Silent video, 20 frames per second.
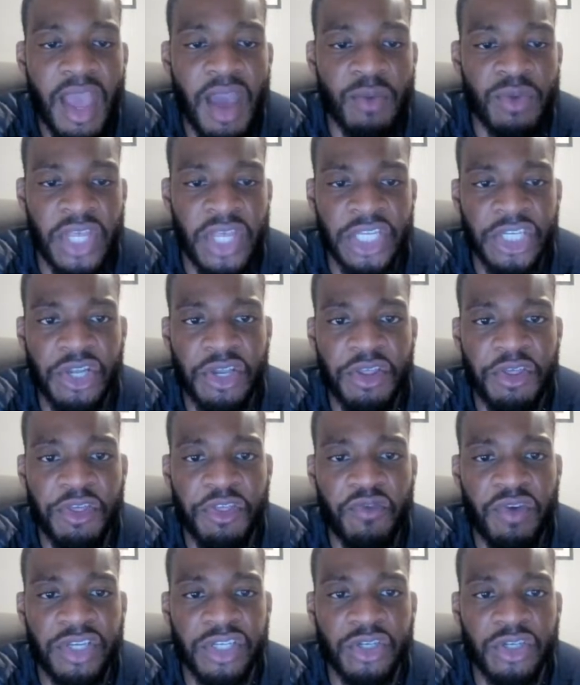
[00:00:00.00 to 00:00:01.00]
And these are the
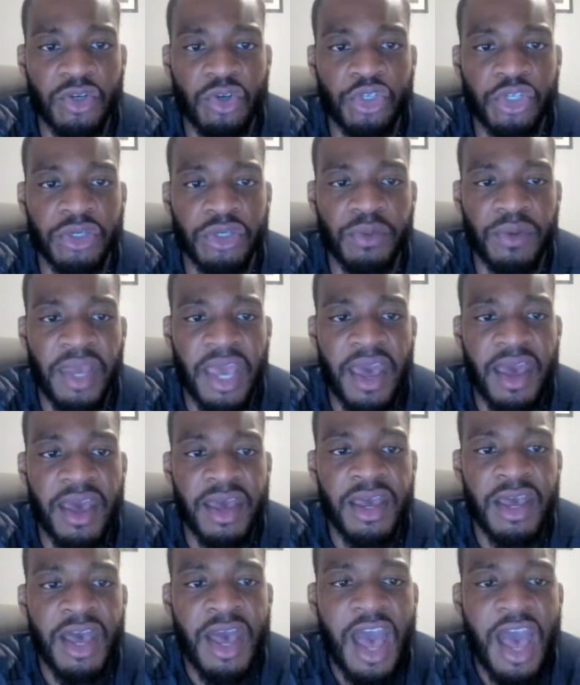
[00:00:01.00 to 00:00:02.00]
three solutions we get.
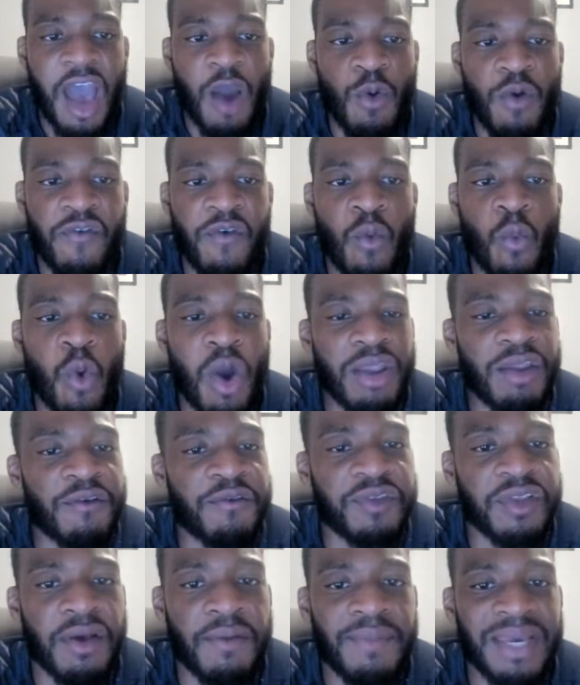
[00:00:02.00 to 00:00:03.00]
However, one
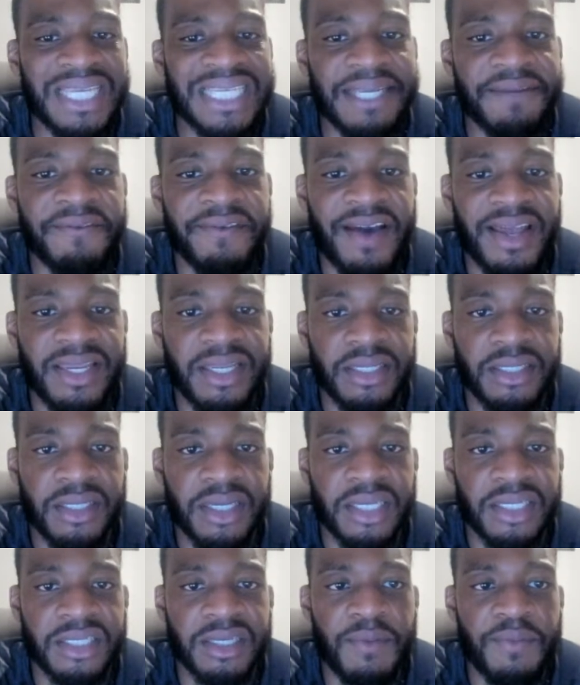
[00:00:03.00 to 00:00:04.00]
of them is invalid.
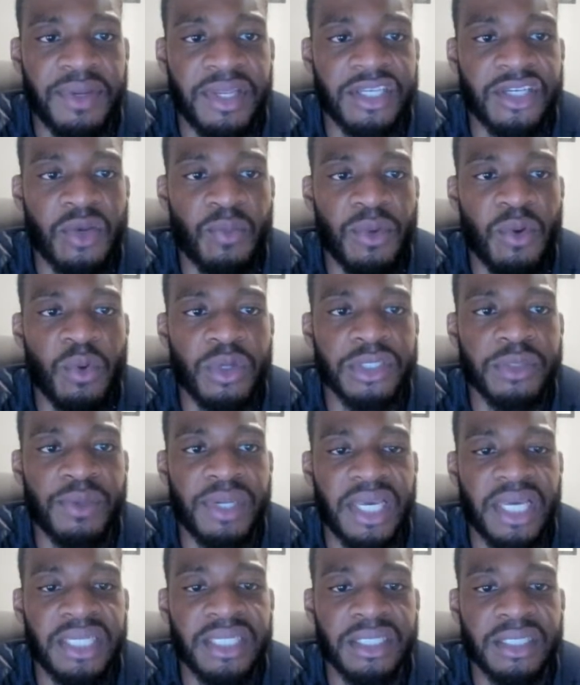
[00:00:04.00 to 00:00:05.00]
Can somebody tell me which
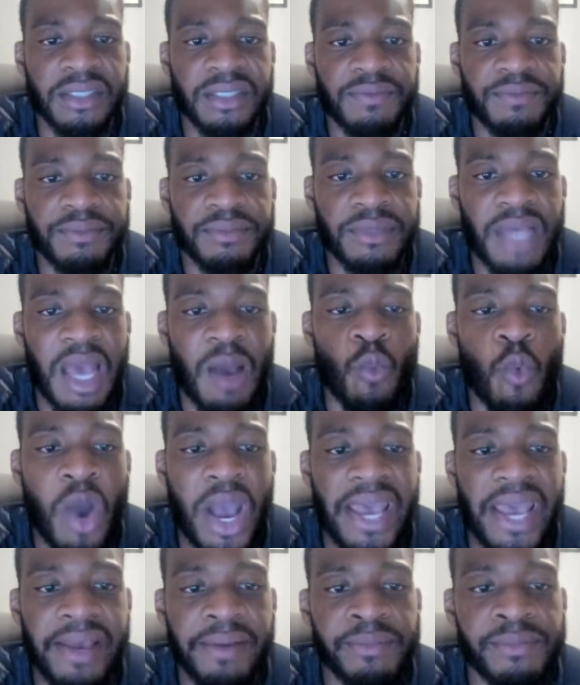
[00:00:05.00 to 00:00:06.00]
one it is and
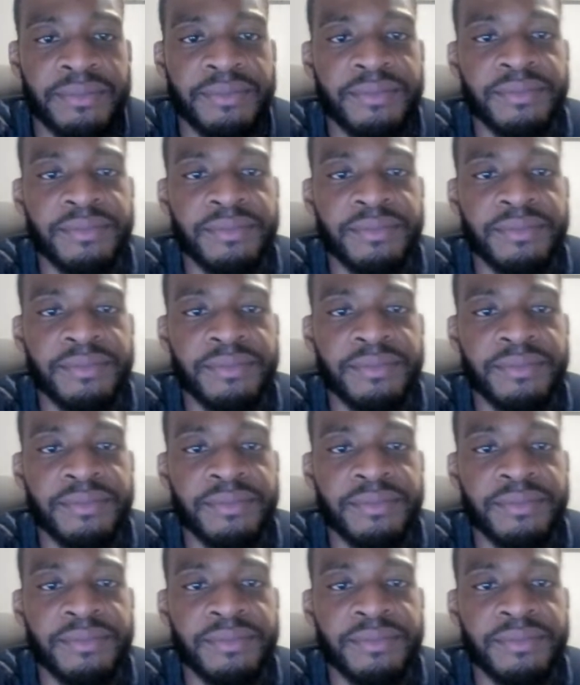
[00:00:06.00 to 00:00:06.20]
why?